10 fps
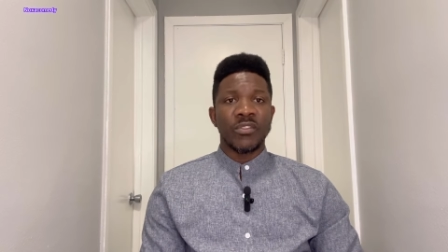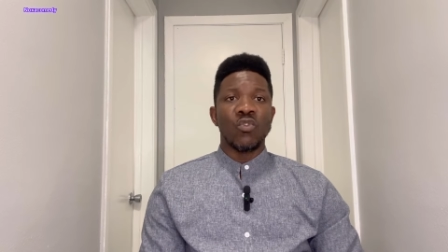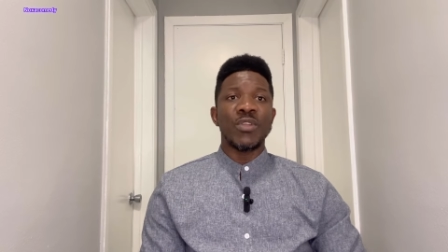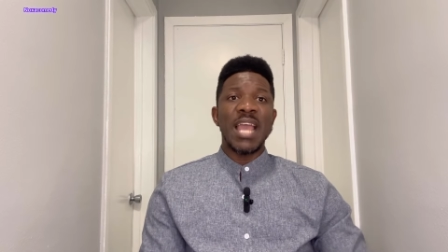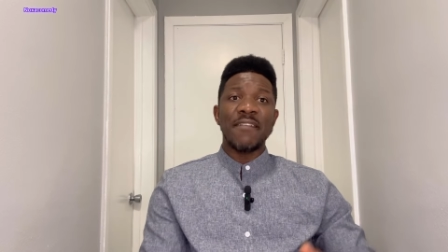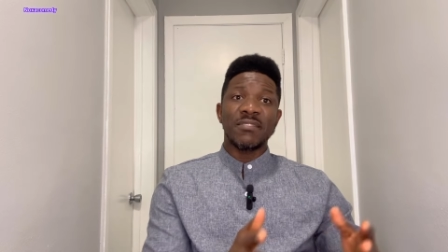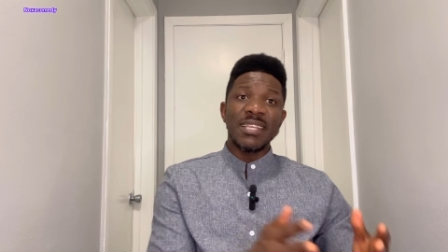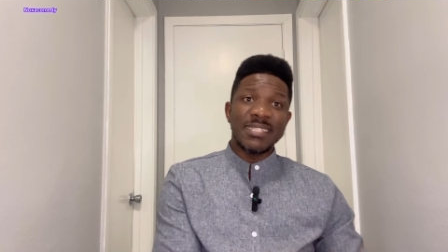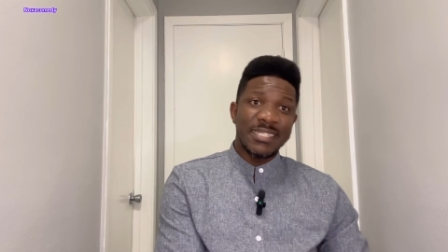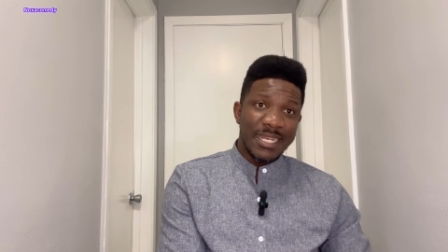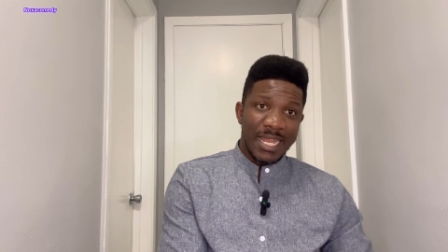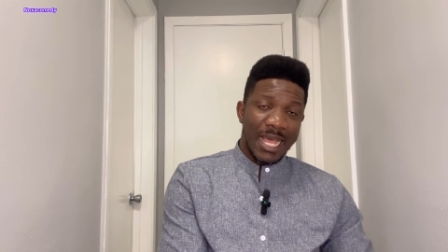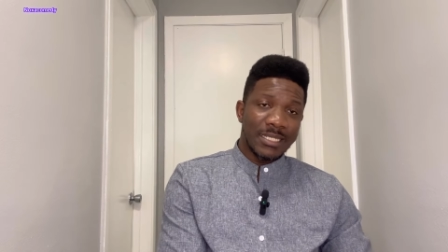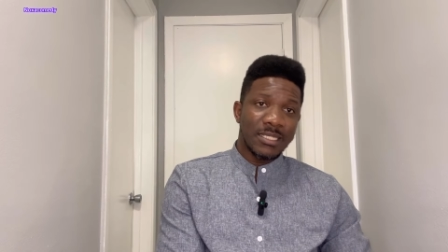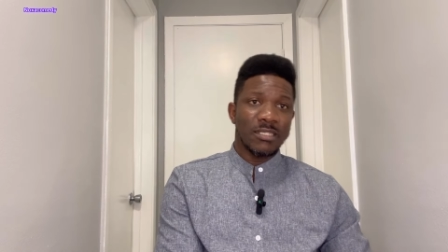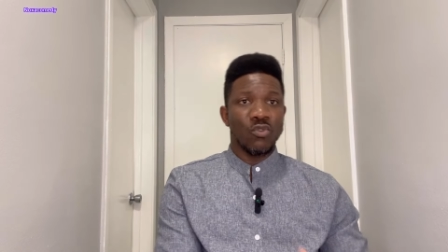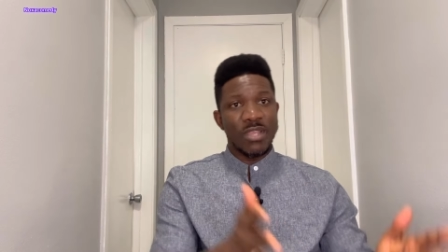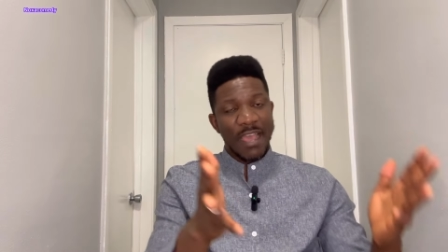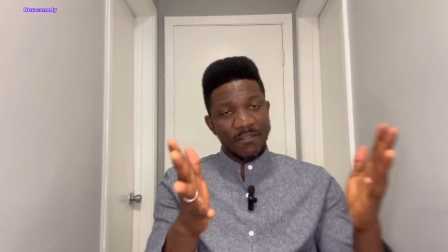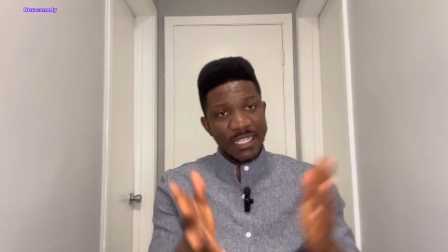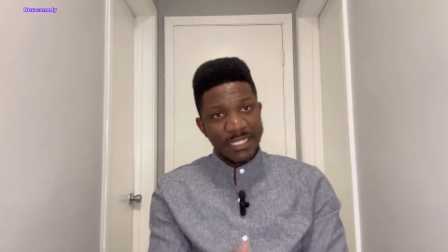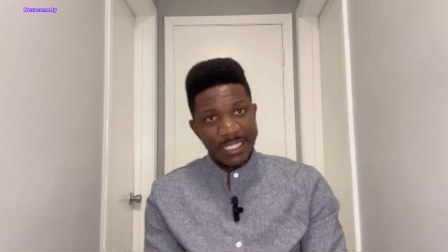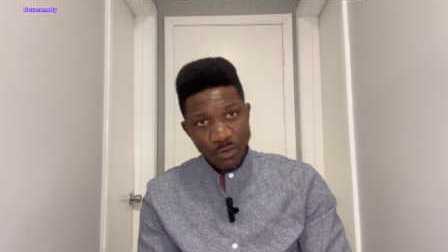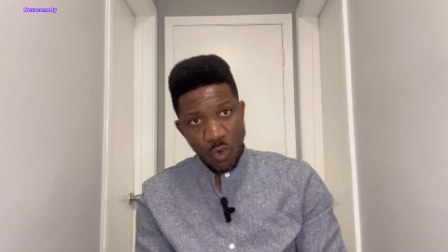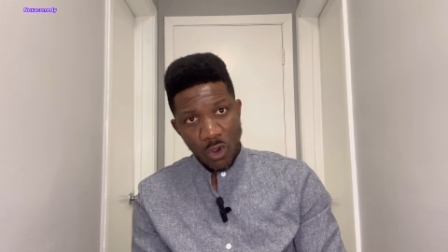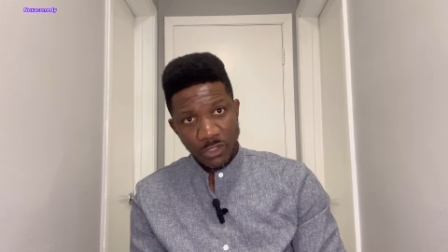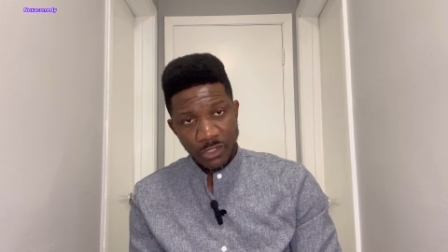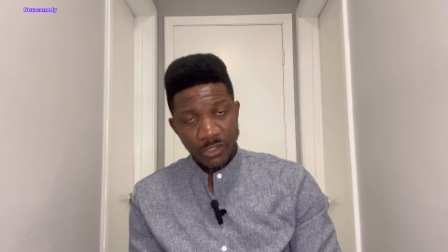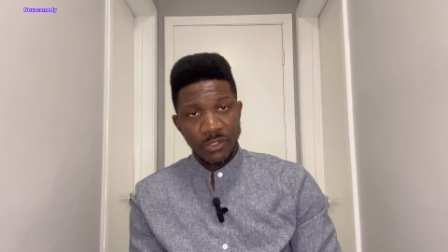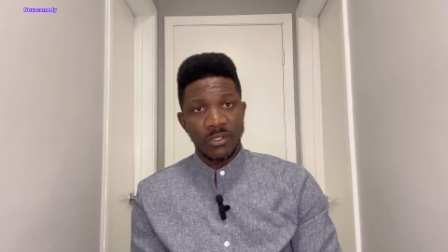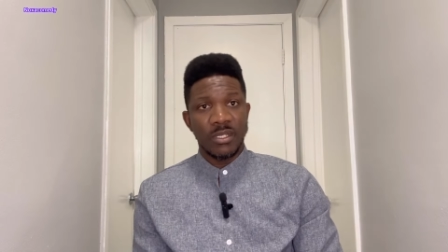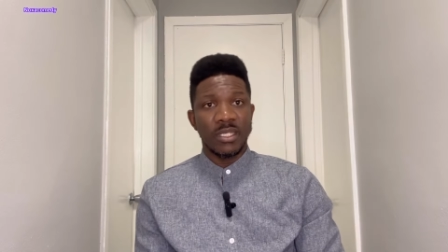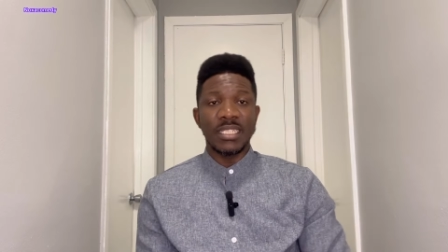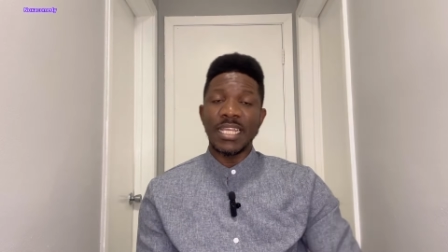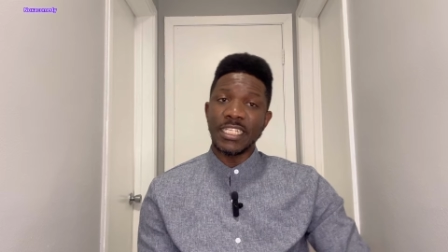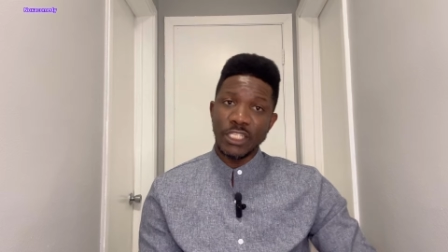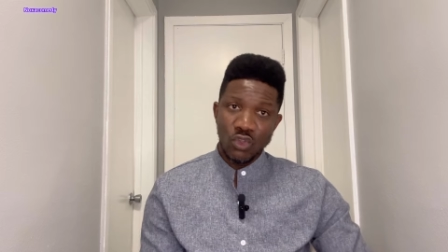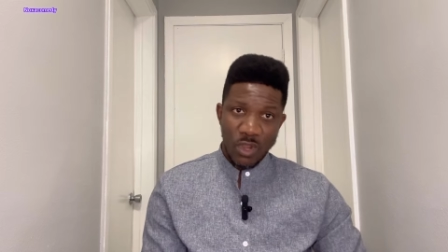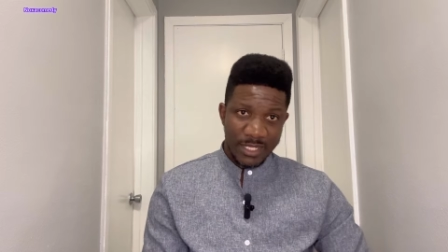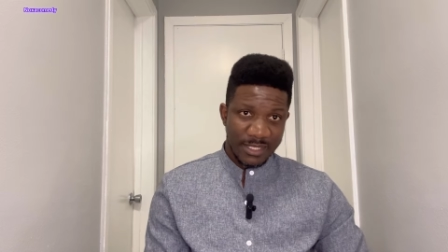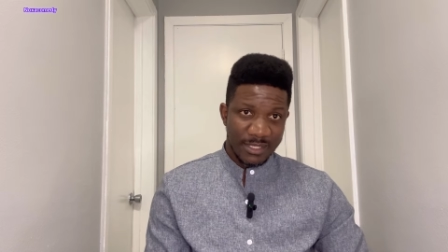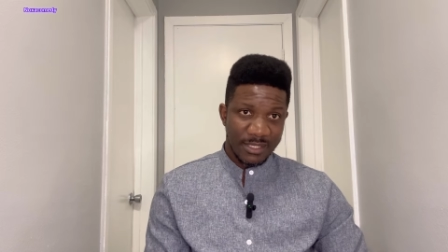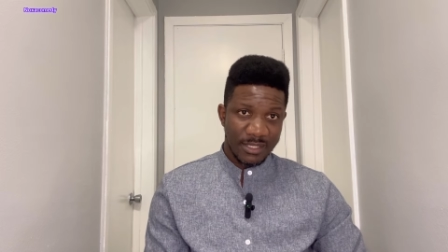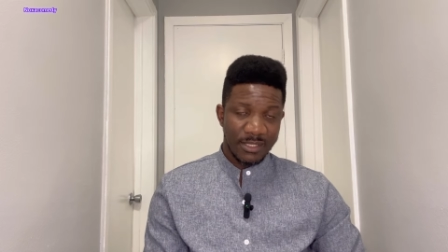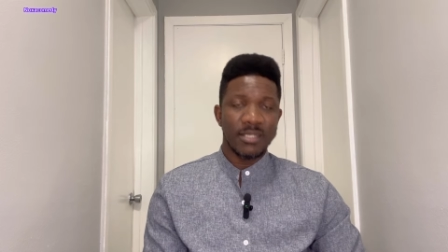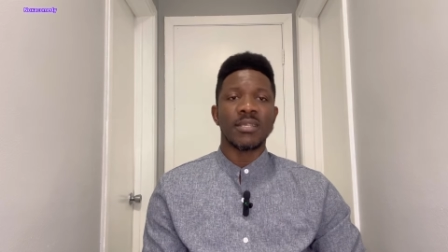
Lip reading: We have Disneyland, we have Disney World here in the US.